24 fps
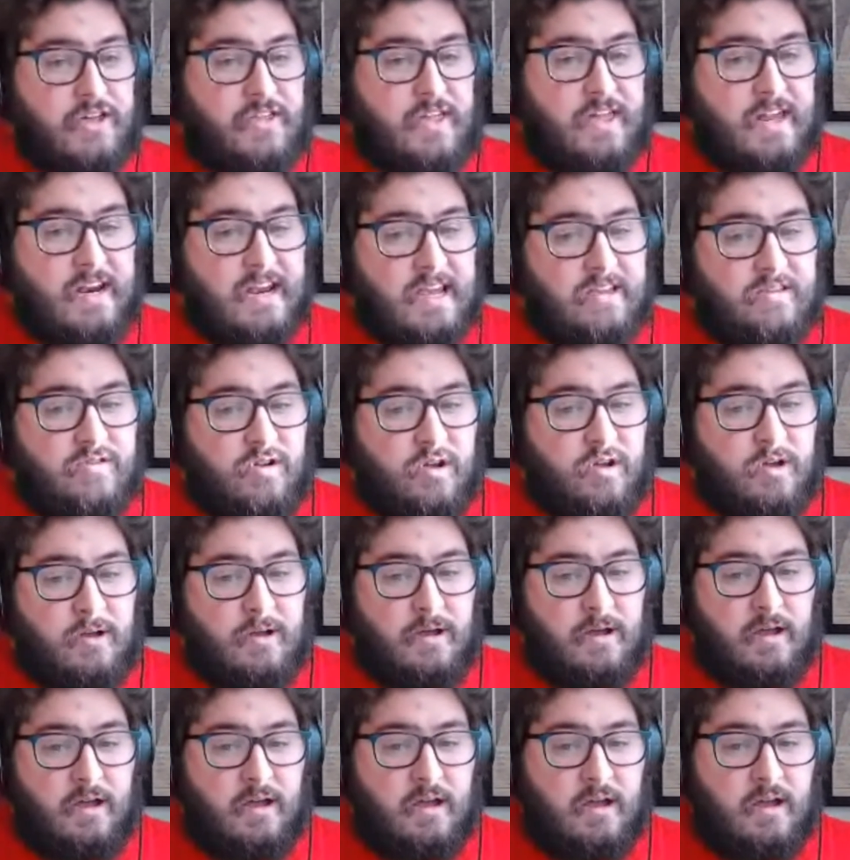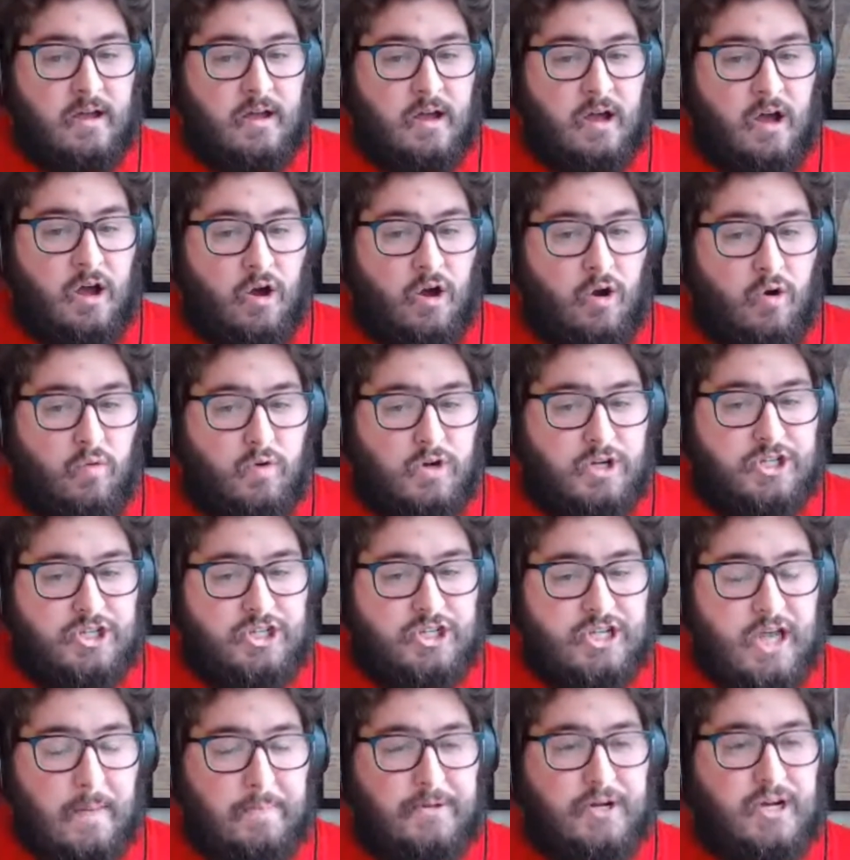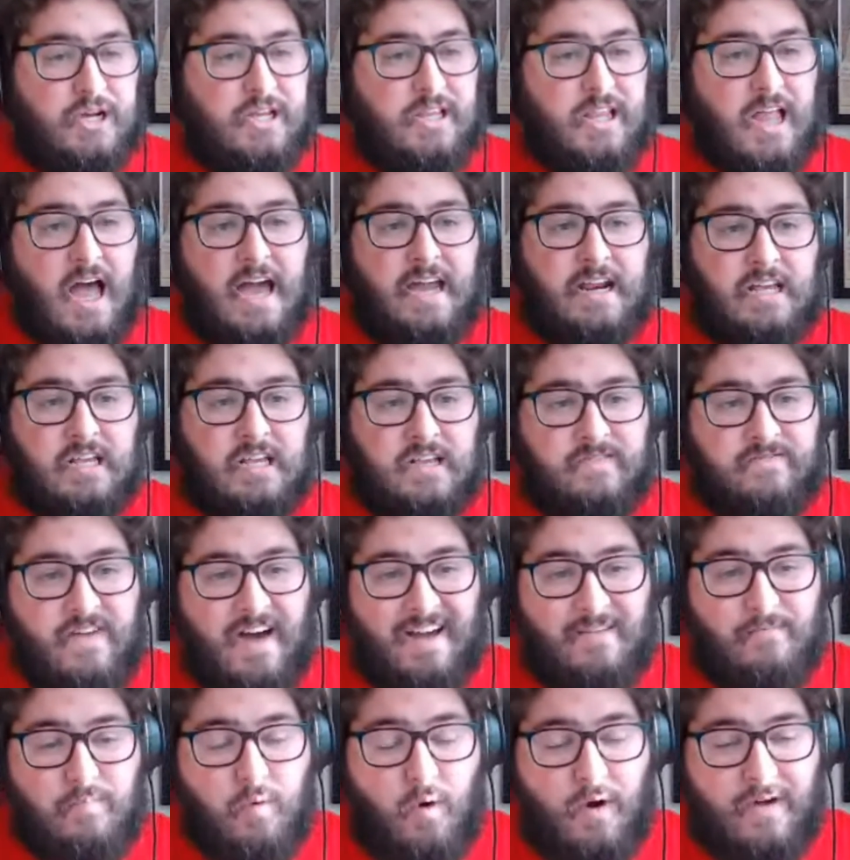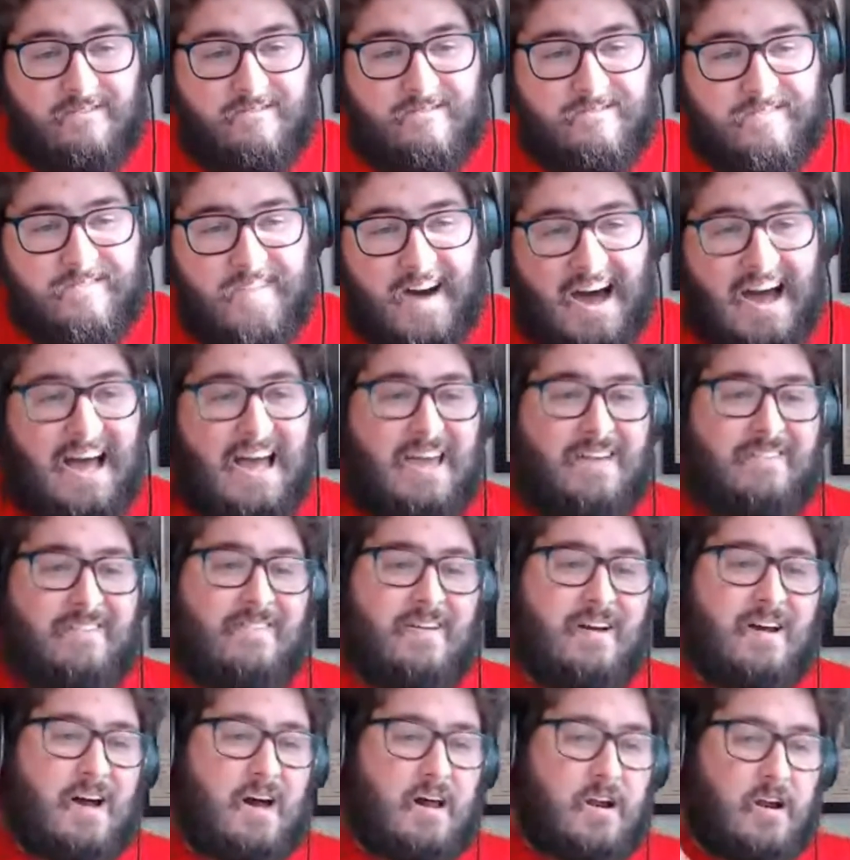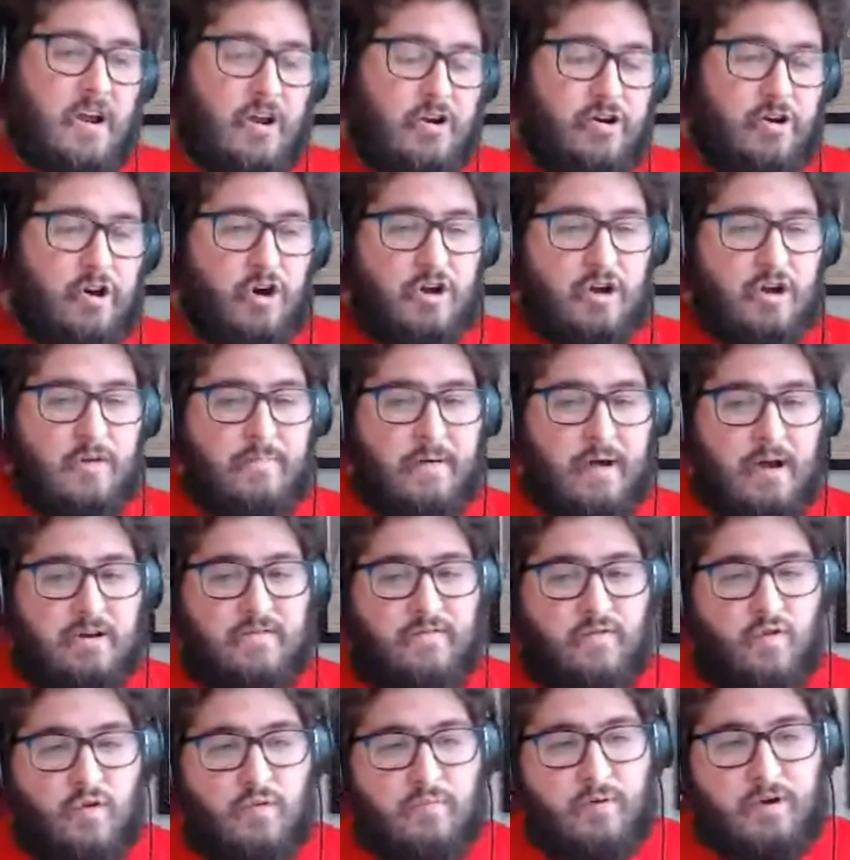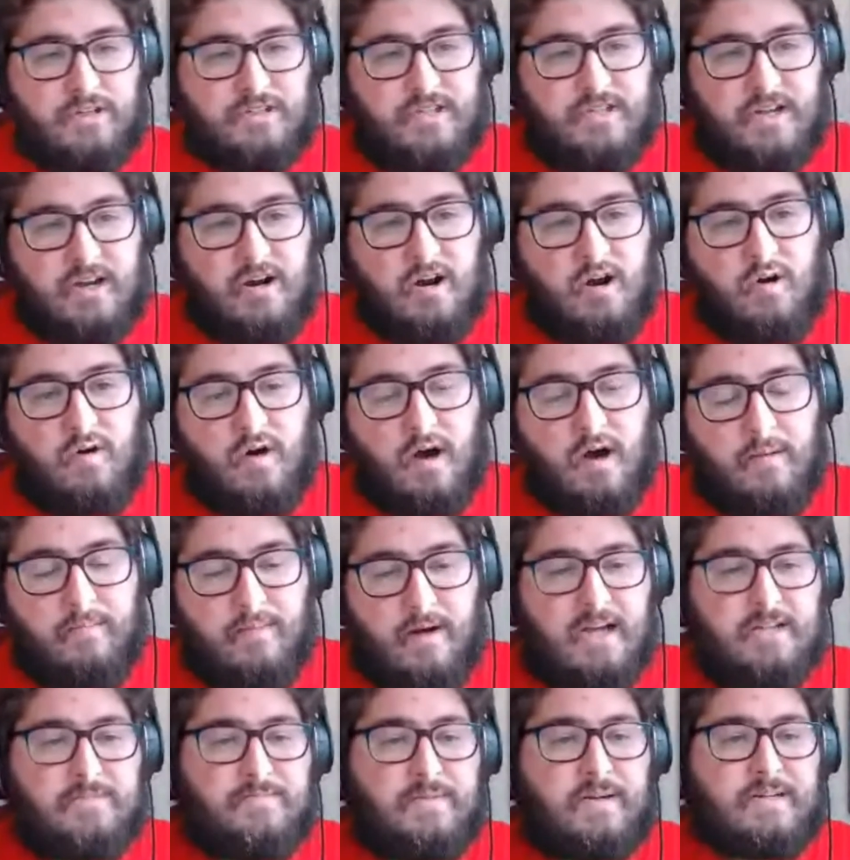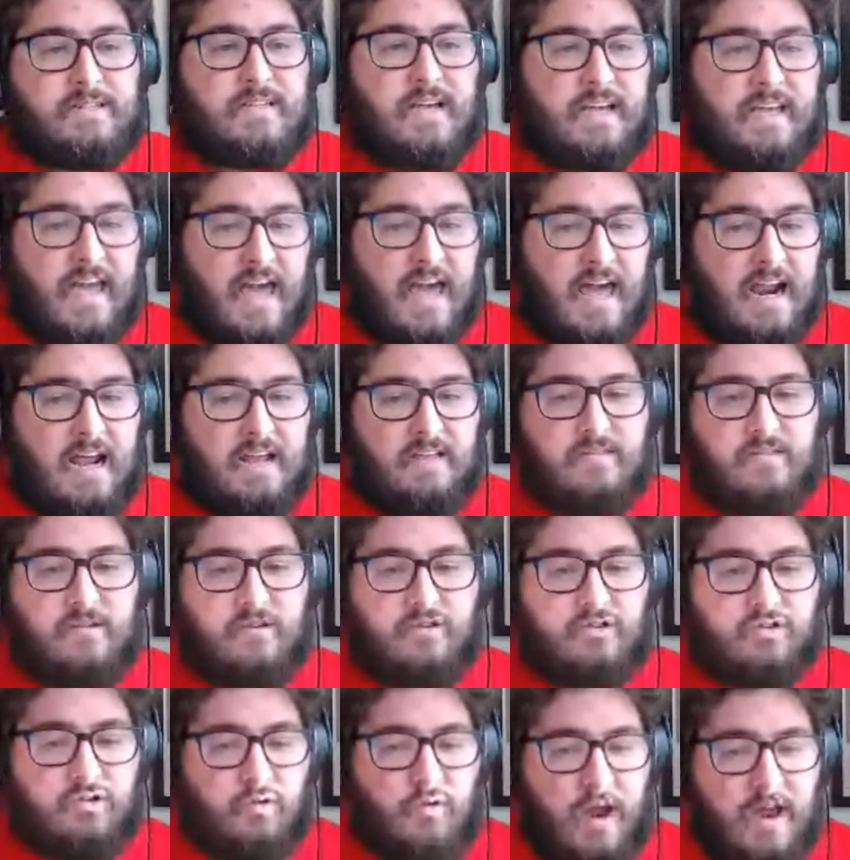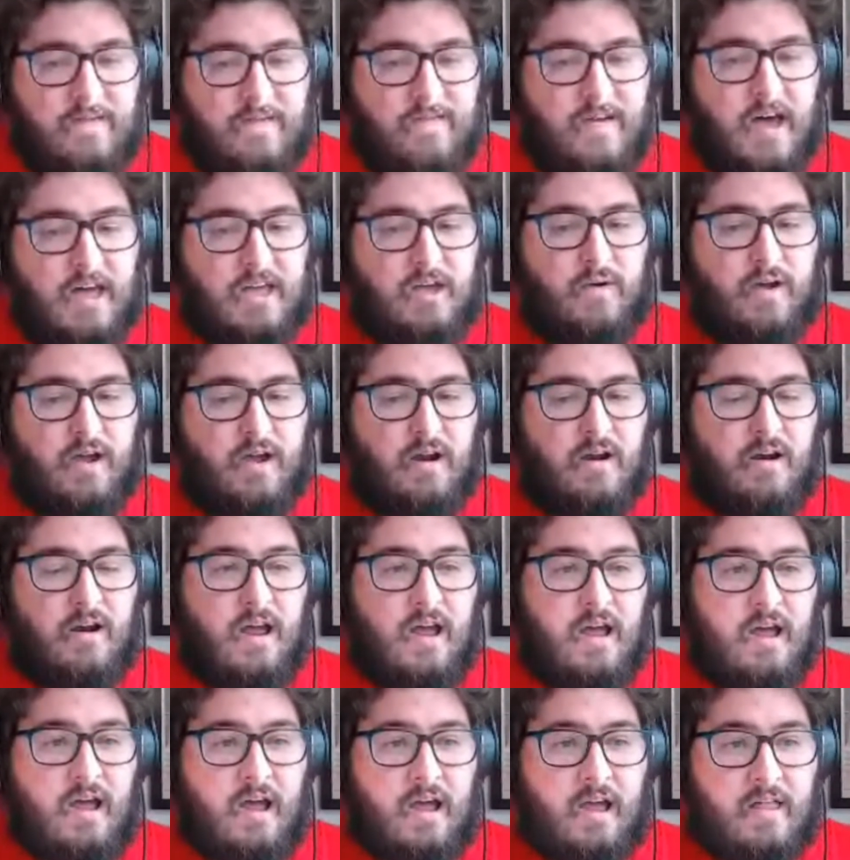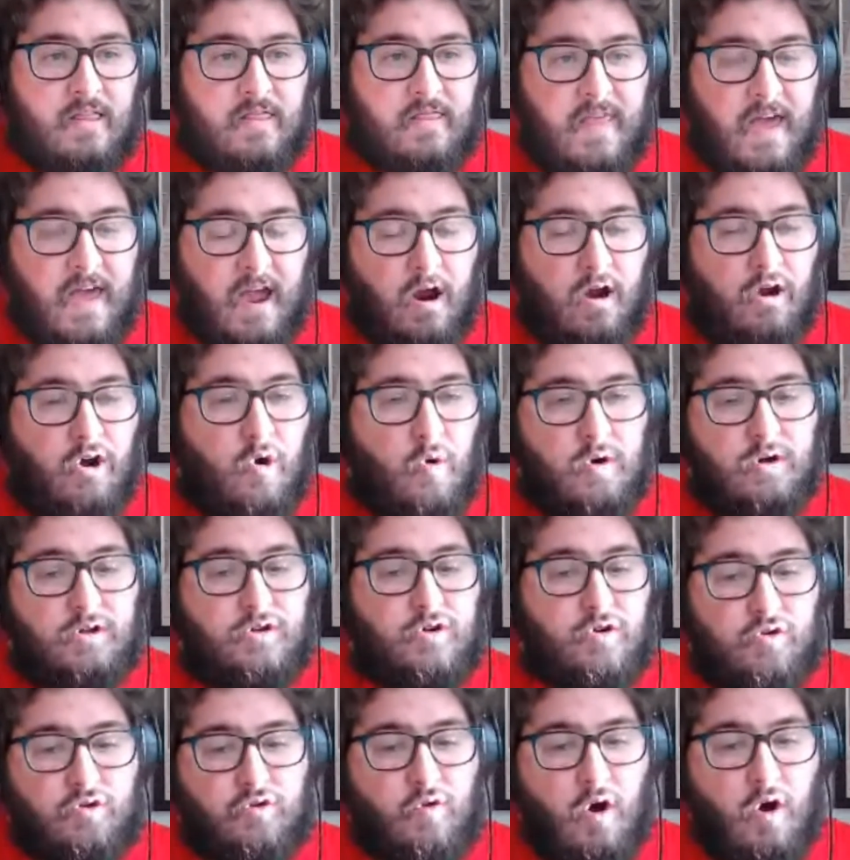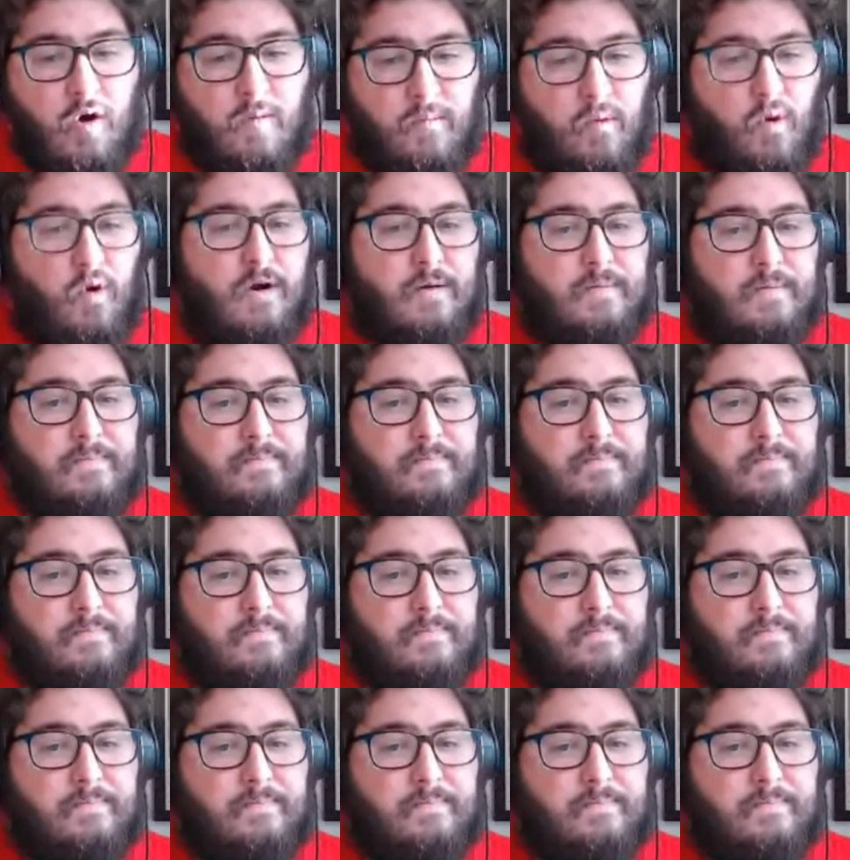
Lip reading: And then his reception line is 5.5 on Underdog compared to 4.0 on PrizePicks. Again, I think there's great value here. They're going to throw more.